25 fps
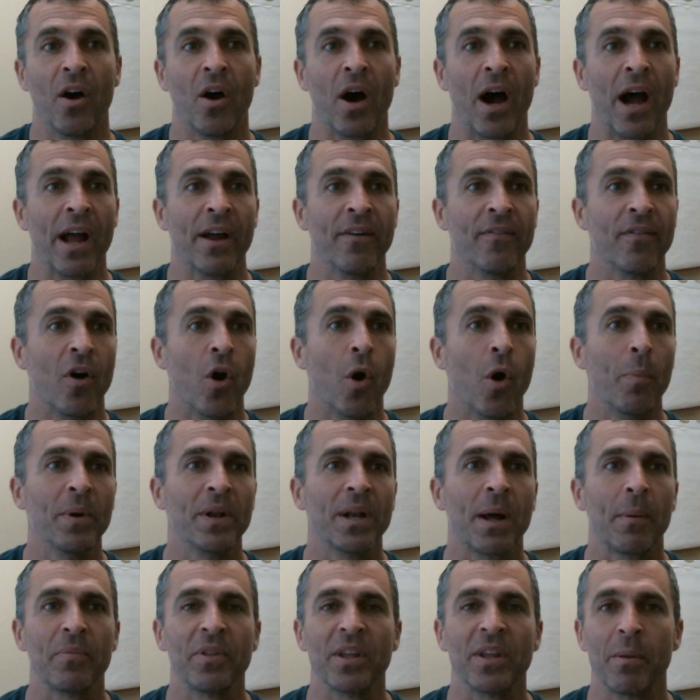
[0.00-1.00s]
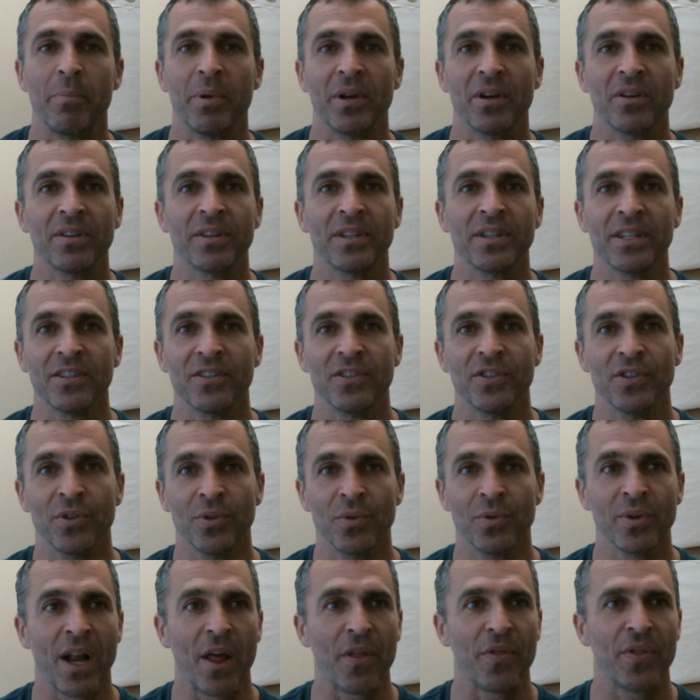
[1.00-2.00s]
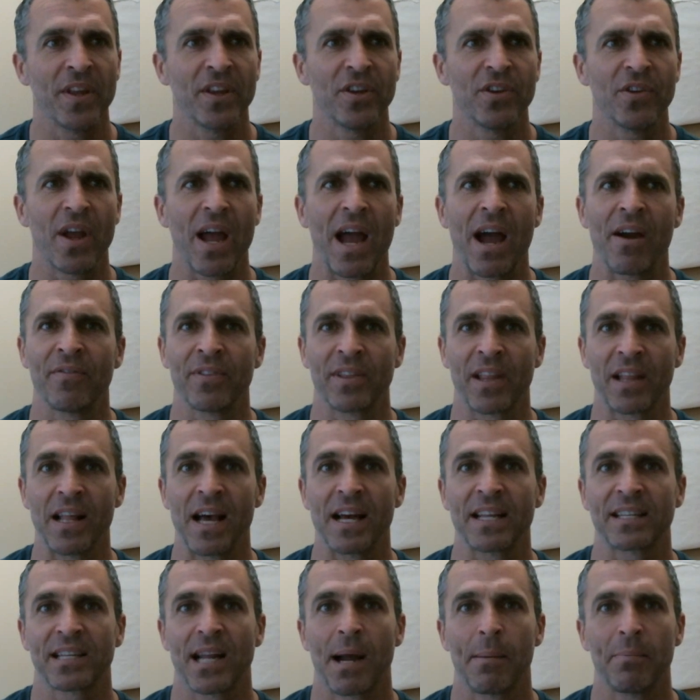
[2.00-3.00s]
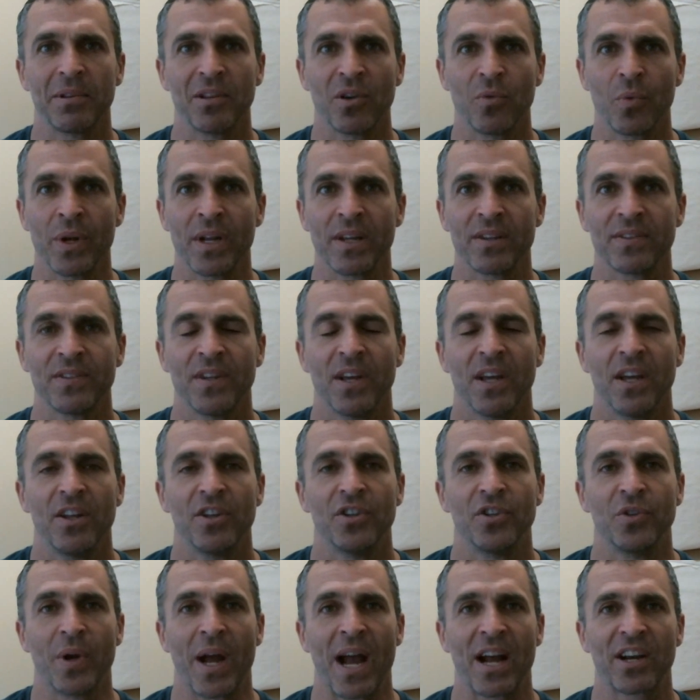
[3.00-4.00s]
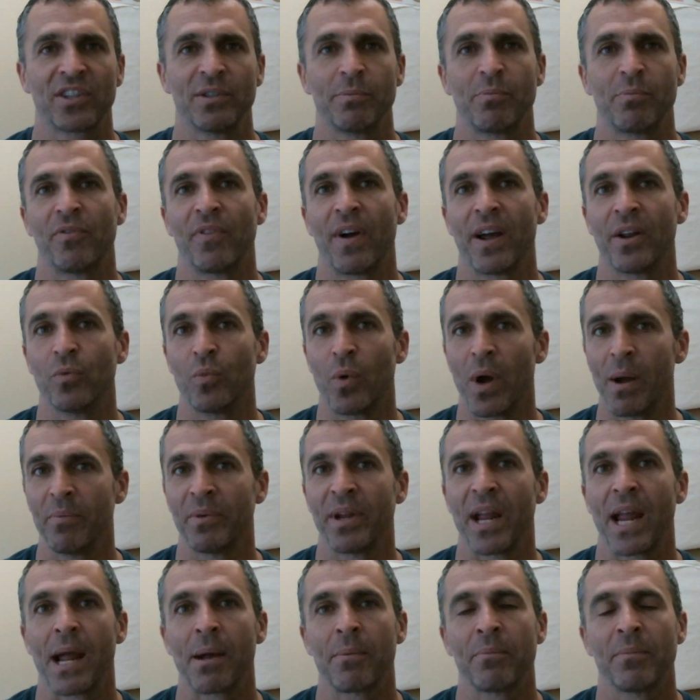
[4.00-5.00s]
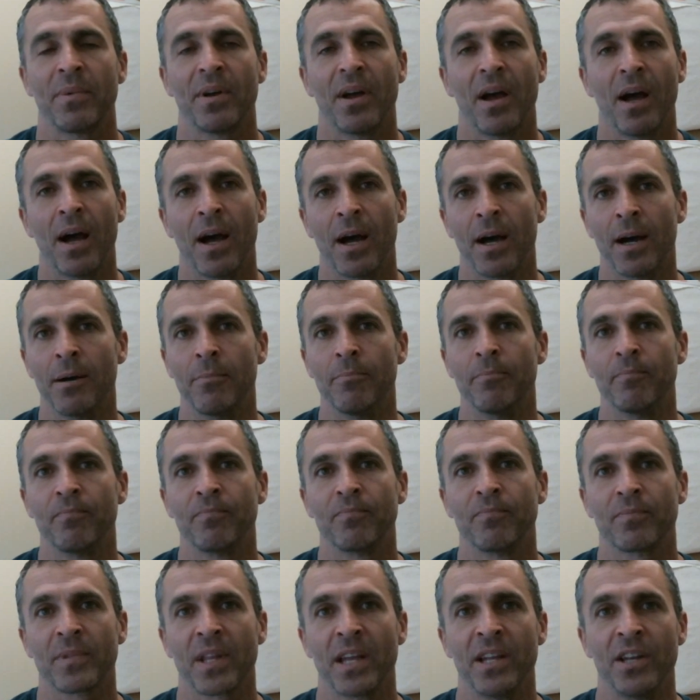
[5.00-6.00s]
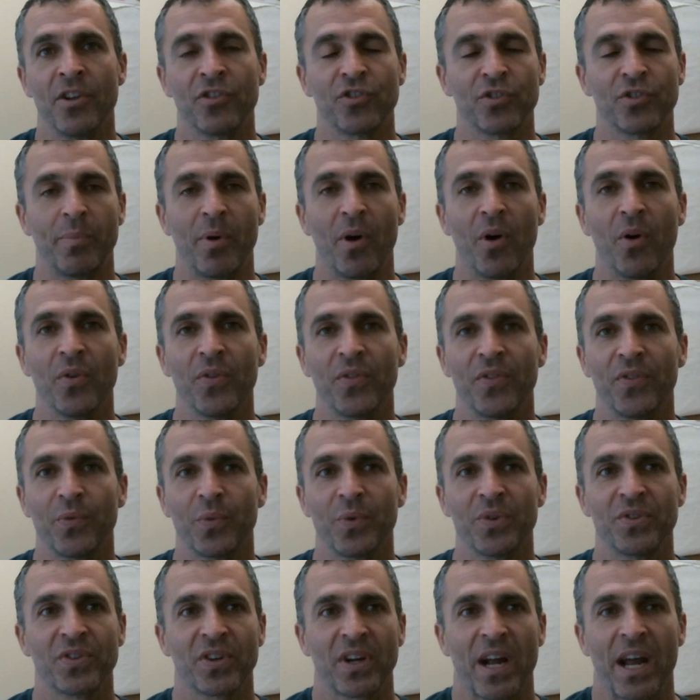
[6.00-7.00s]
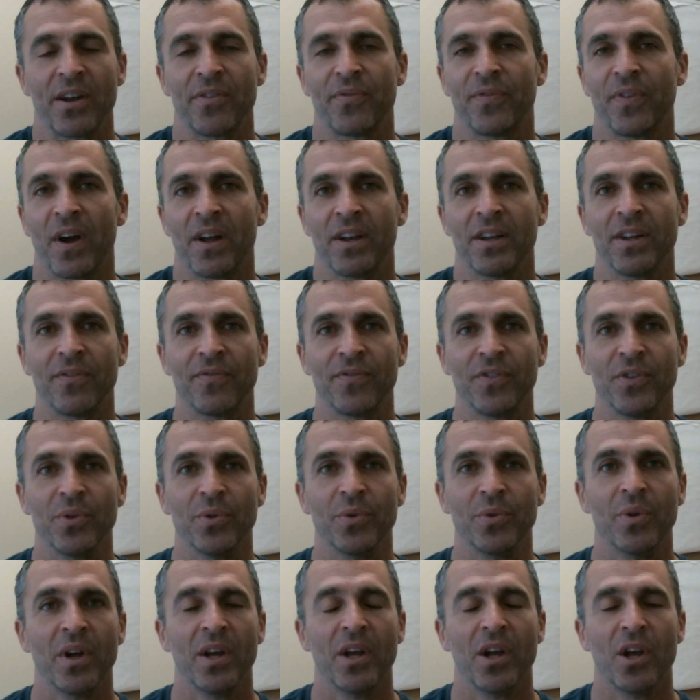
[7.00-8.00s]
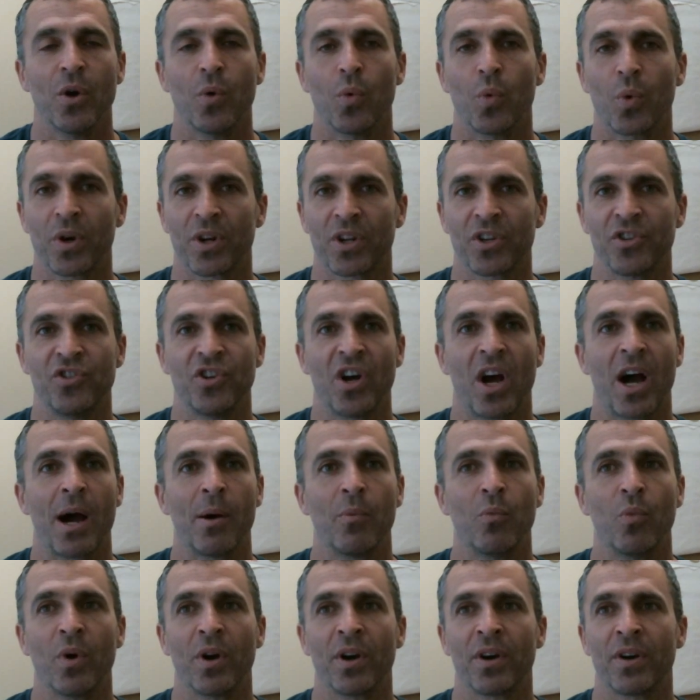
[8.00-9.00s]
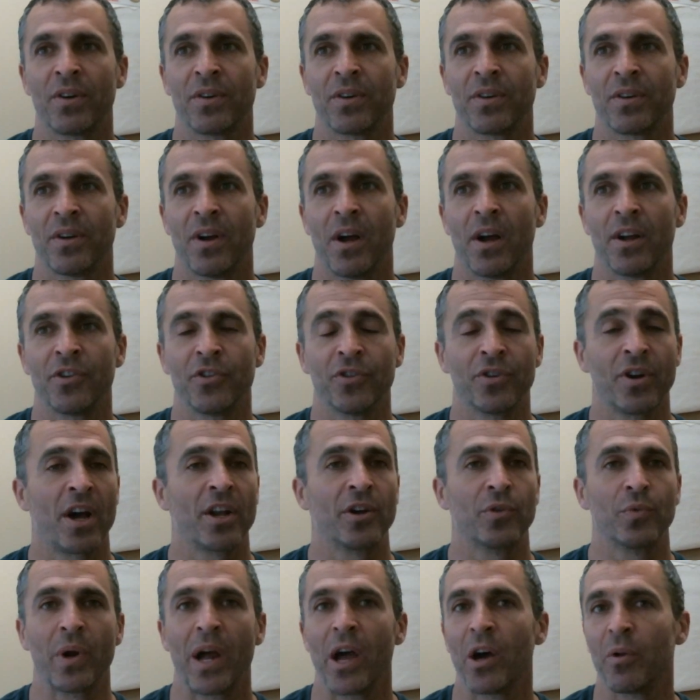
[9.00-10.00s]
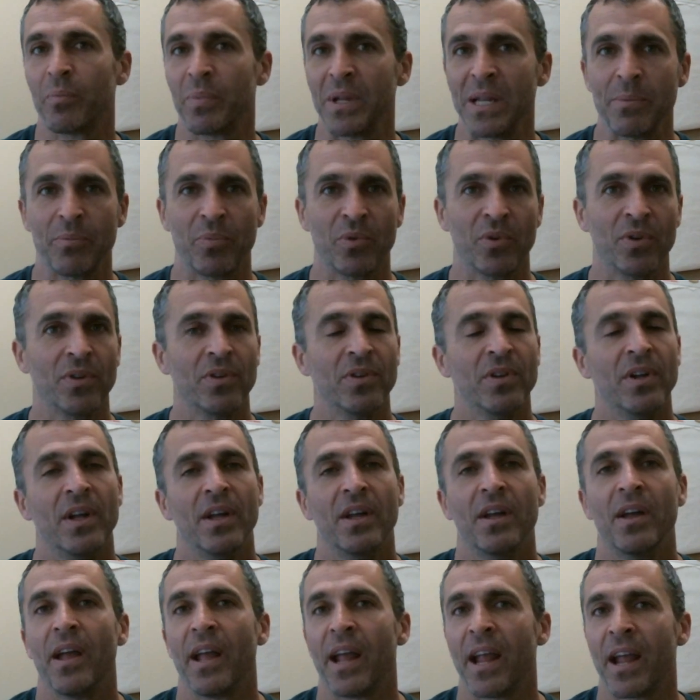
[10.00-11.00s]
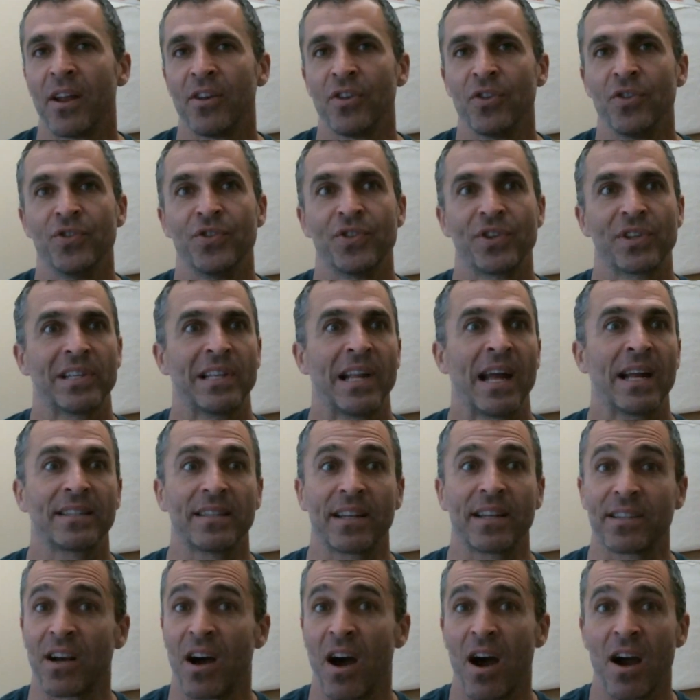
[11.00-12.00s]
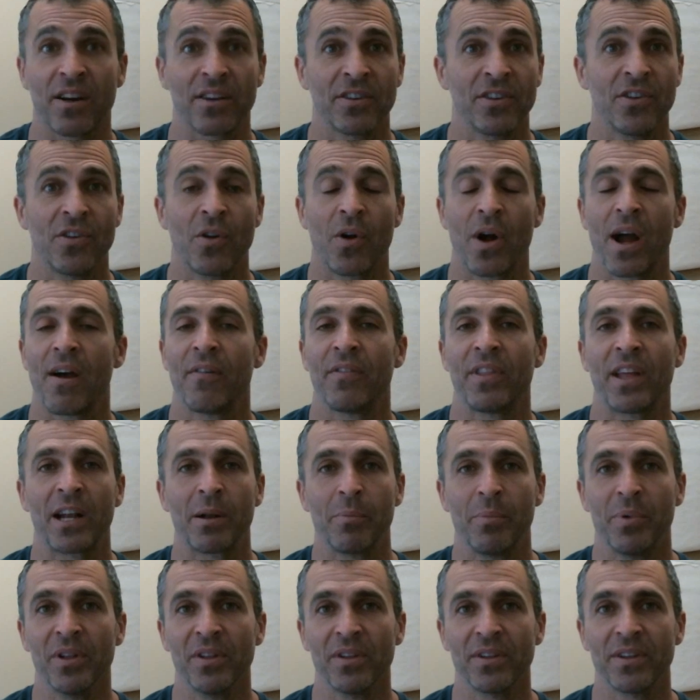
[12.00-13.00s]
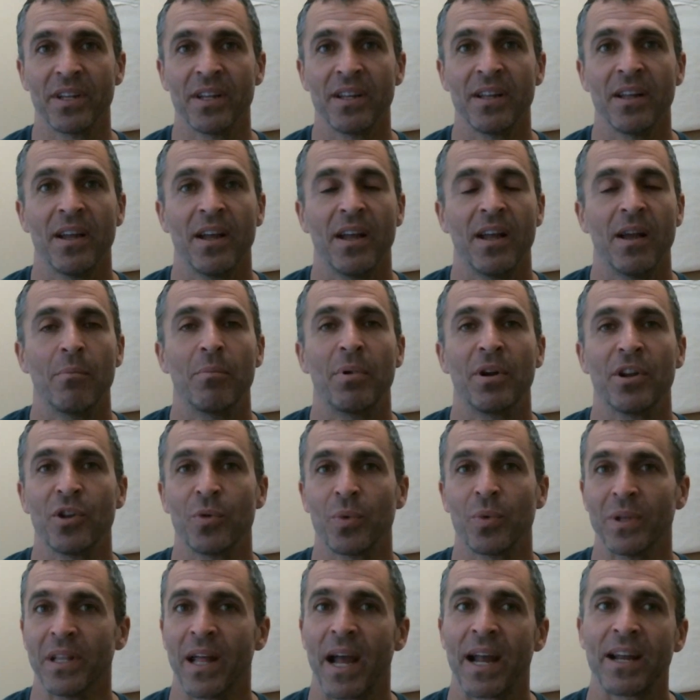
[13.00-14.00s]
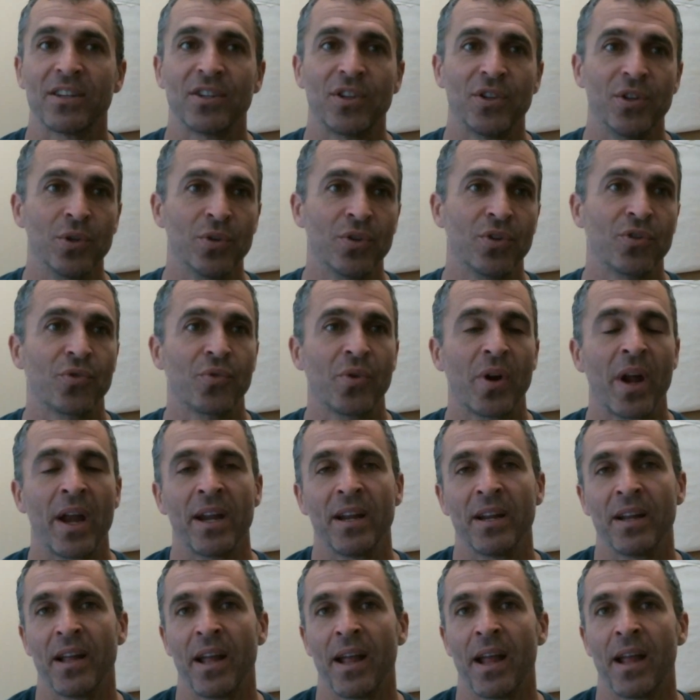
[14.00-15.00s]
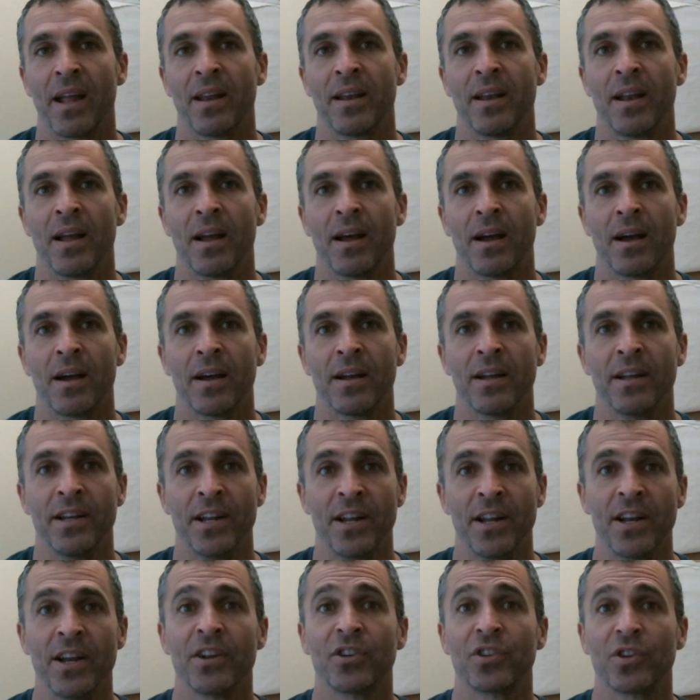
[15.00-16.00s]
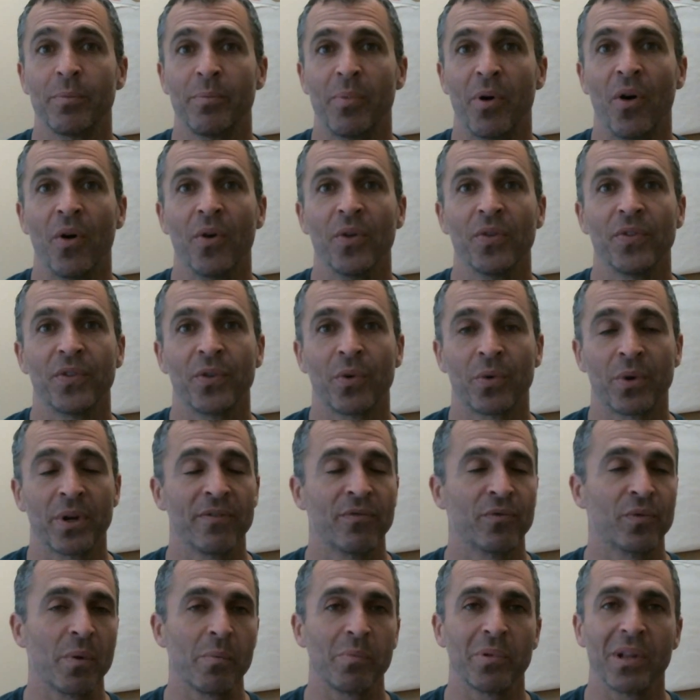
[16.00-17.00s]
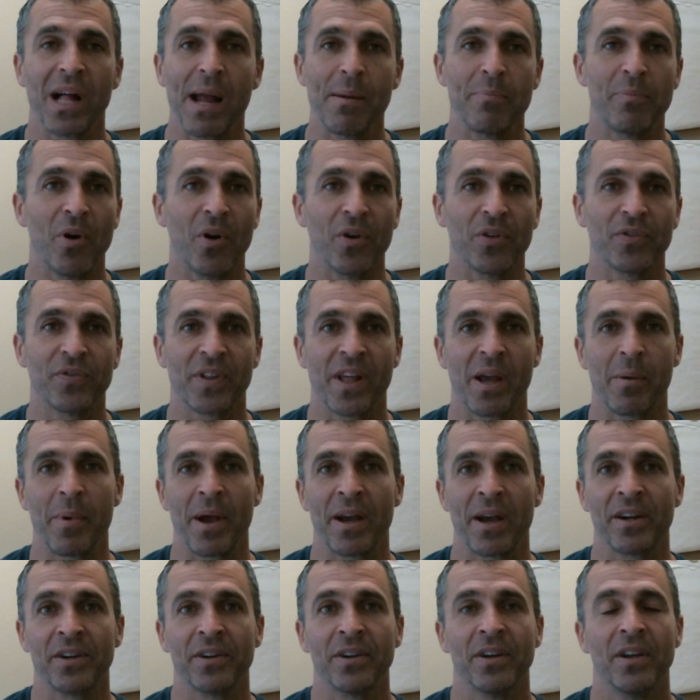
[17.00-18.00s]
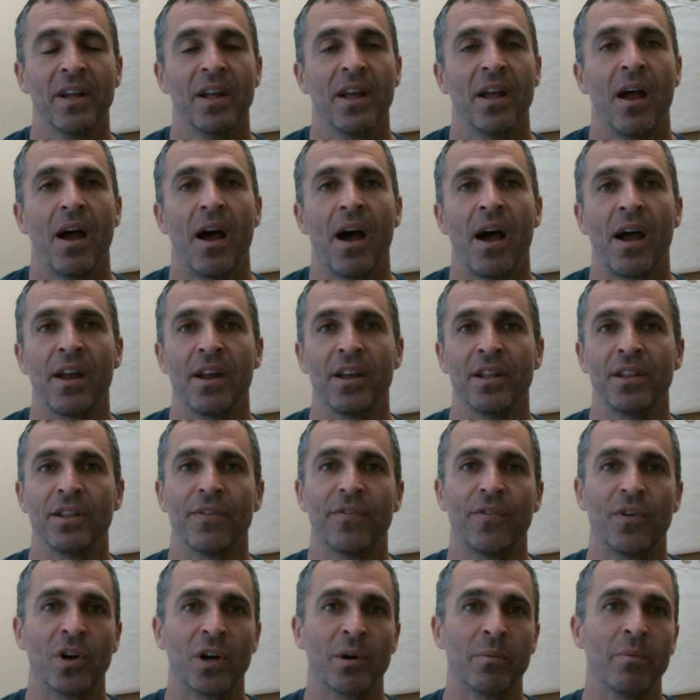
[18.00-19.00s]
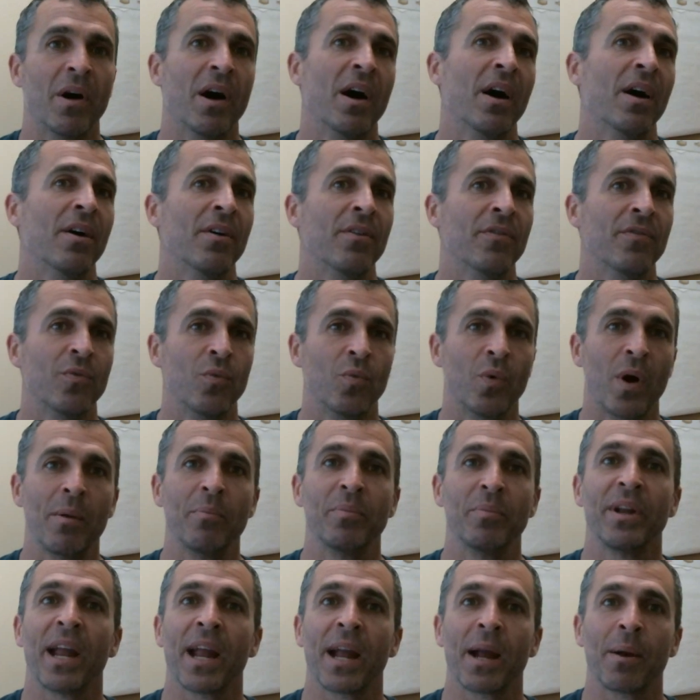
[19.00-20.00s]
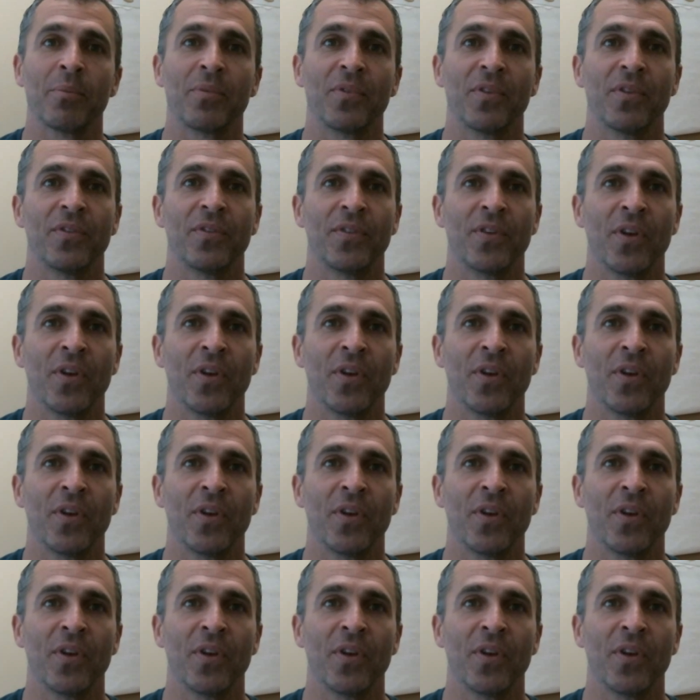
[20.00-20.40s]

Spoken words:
have opened up the ability to, and I think you have in the last couple of weeks, to actually provide webcam initial posts, which are kind of fun if you work a job where you're not around people and you just like to talk and you don't have that ability, but you would like to create an initial post, or even reply post for that matter, in the form of webcams.